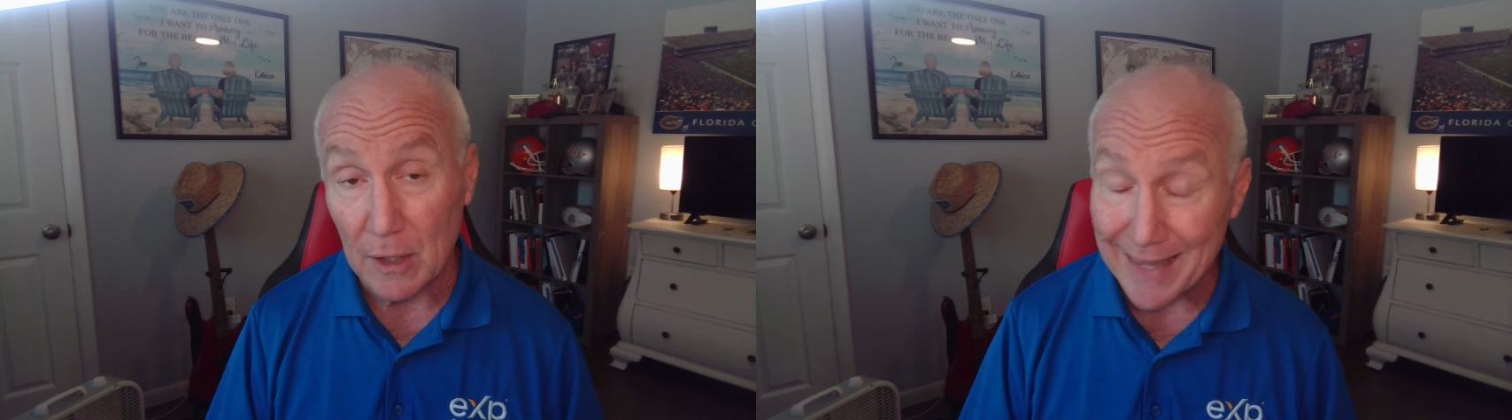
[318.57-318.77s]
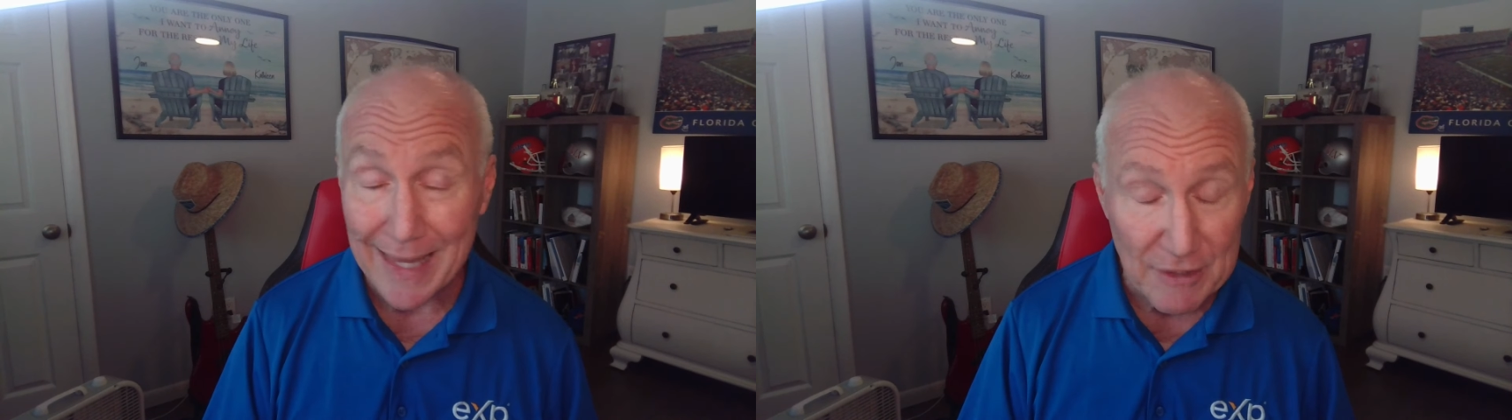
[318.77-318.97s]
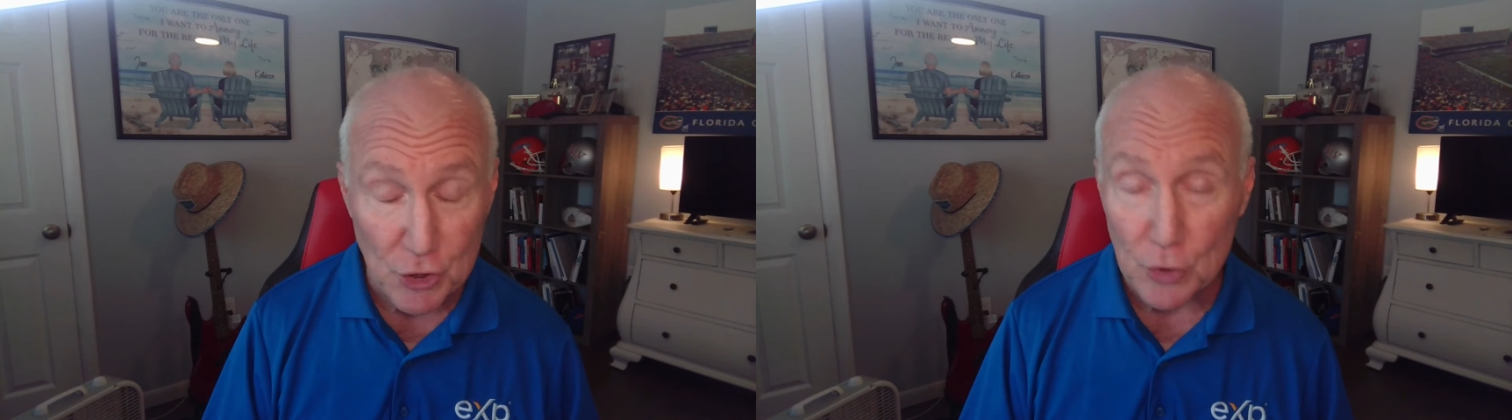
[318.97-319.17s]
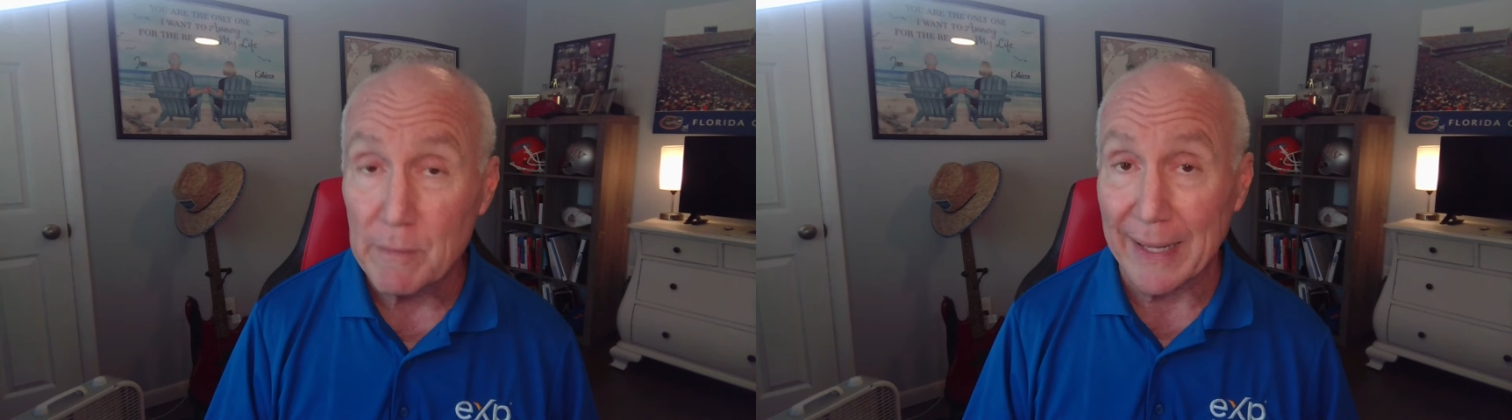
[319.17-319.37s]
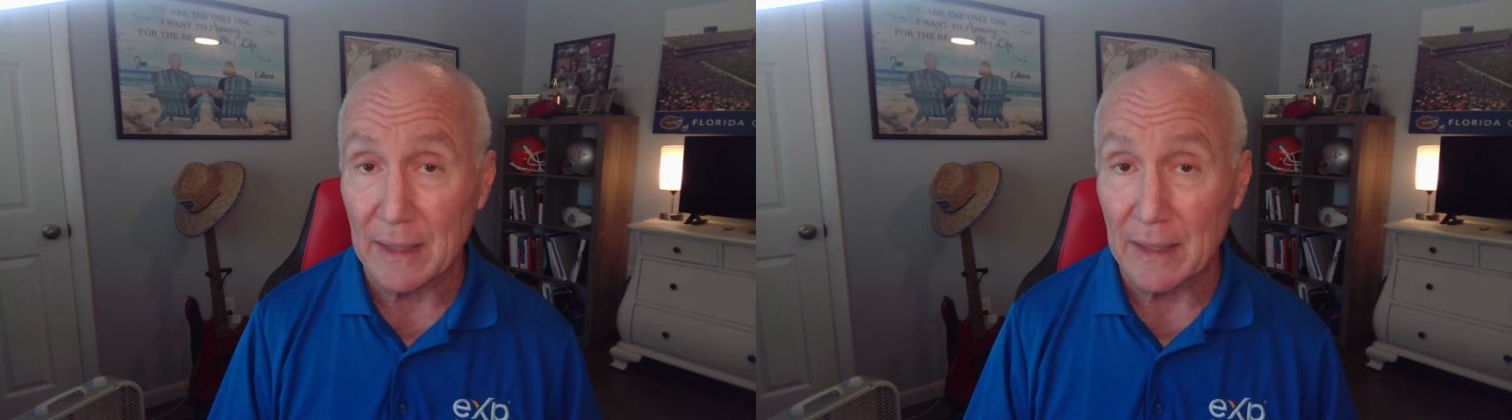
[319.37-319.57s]
and they do
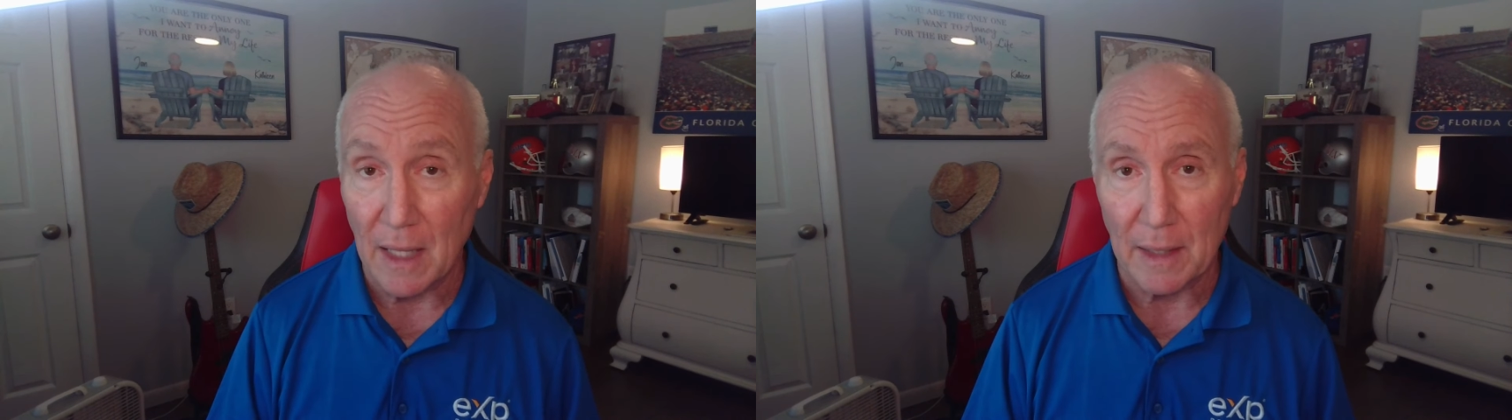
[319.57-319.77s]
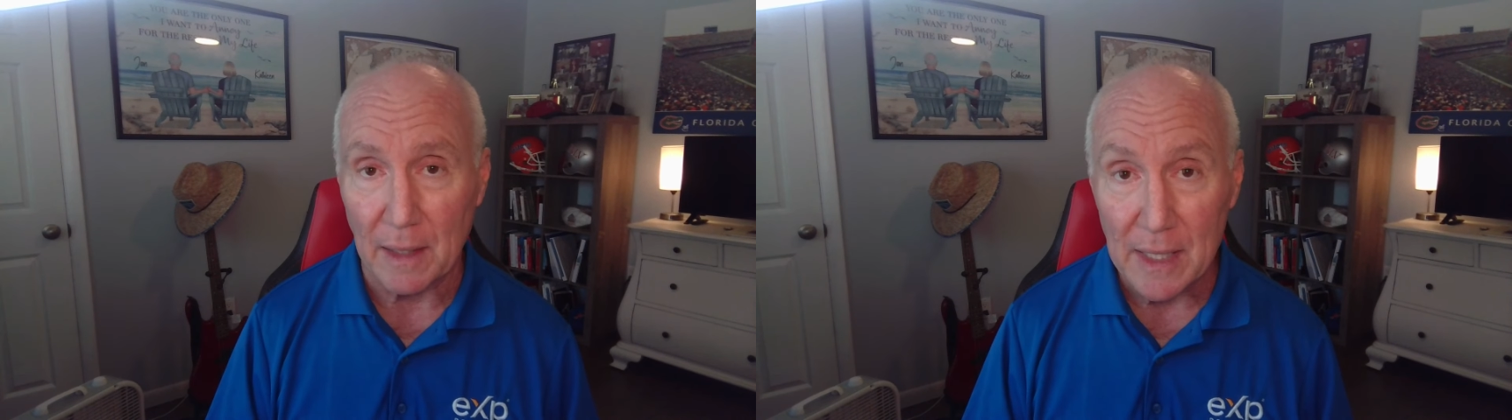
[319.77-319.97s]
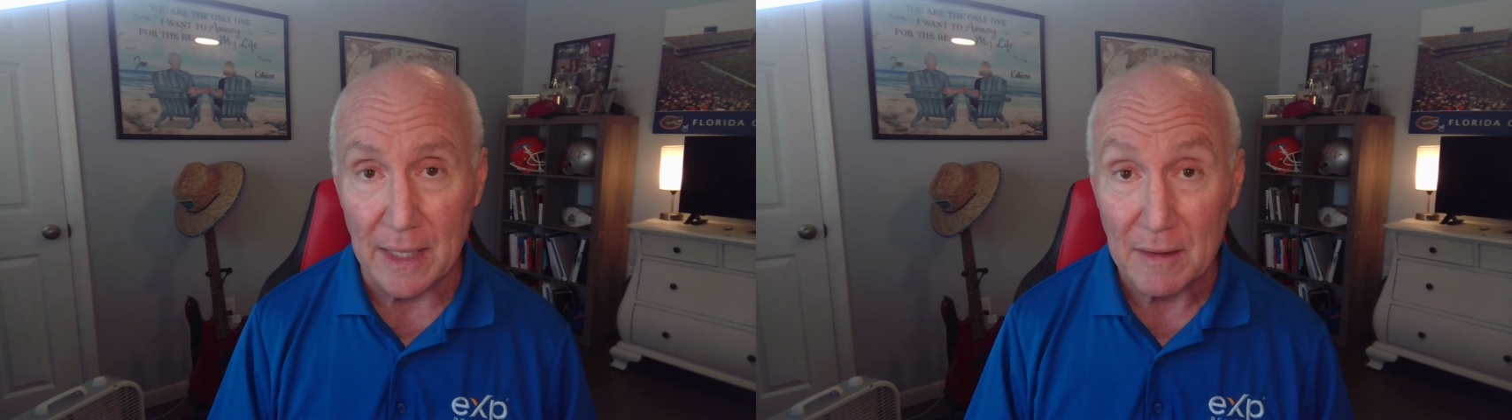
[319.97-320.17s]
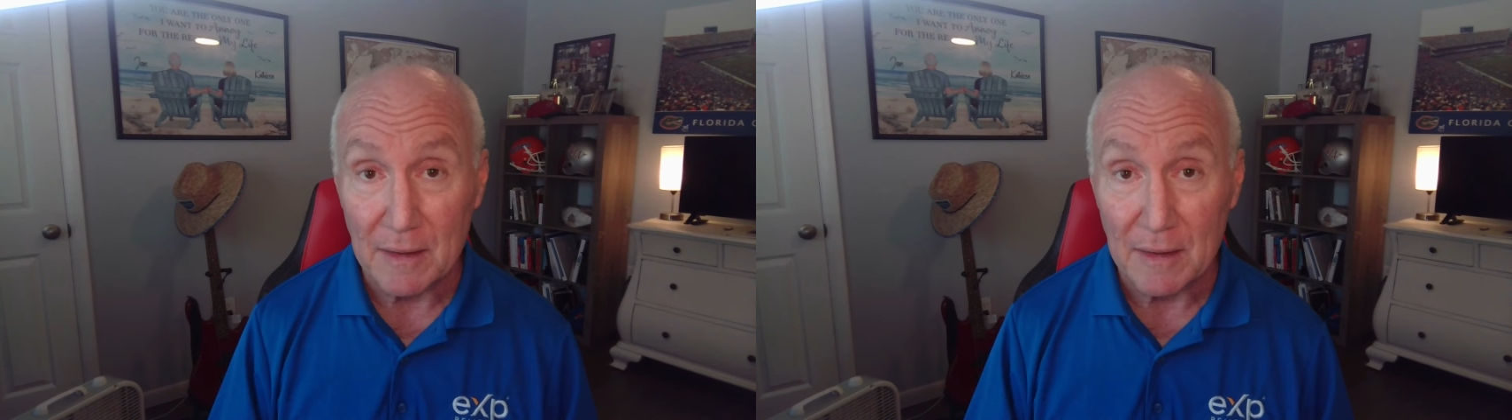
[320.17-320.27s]
make a lot of money.